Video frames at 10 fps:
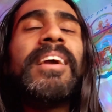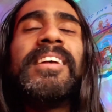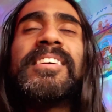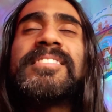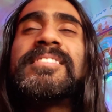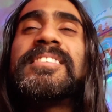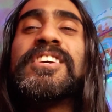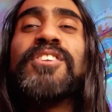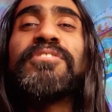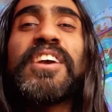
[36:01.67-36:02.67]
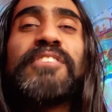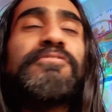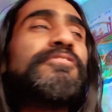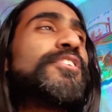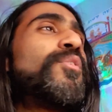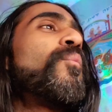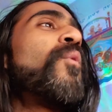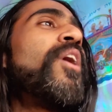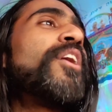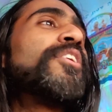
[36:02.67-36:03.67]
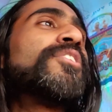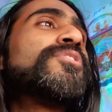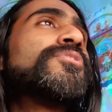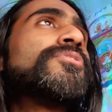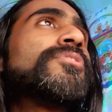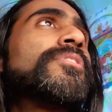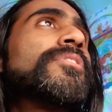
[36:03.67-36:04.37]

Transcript: in a sea of infinite waters.